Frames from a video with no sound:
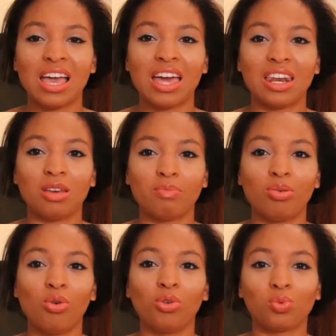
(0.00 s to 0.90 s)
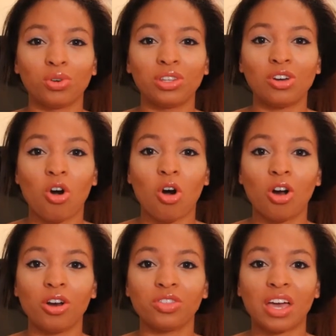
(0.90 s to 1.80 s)
and it pulled really
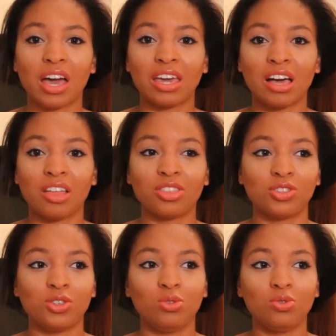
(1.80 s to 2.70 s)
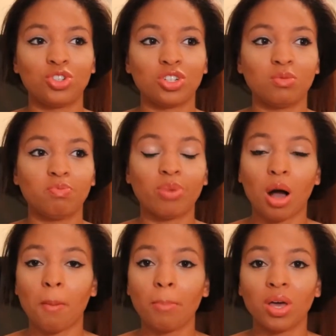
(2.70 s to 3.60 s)
hard that I got this huge
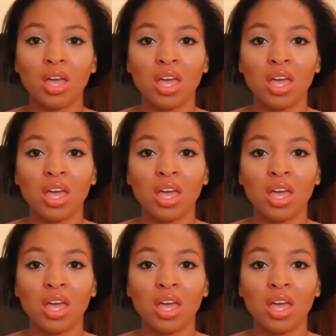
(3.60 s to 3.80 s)
bump,